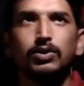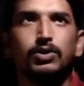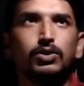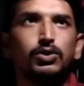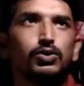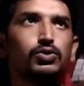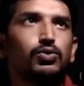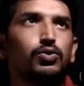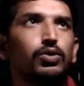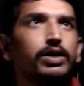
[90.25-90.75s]

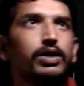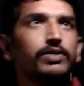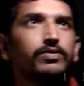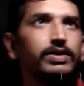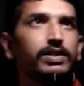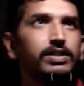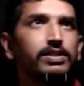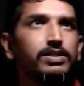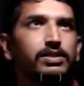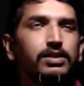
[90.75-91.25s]
So let me
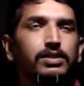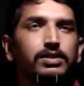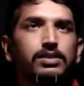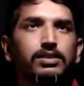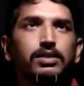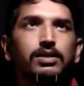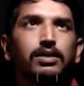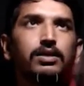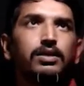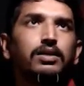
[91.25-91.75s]
discuss
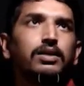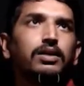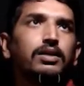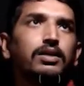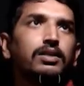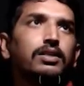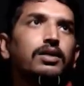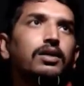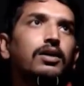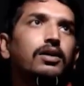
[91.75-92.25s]

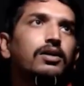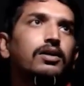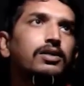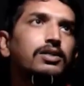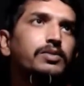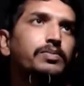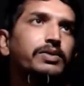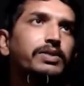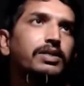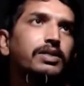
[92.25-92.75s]
the
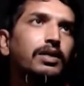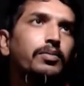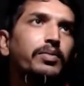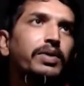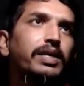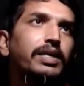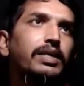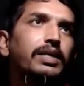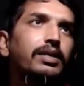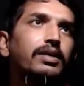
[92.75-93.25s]
hospital
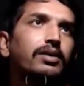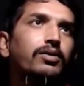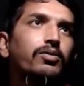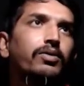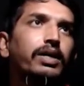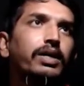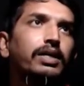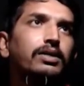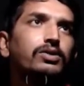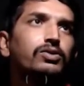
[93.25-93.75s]
meaning,
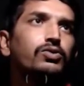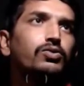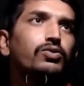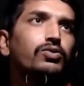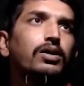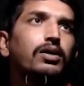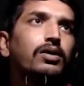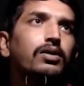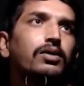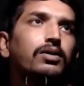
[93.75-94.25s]
right? So the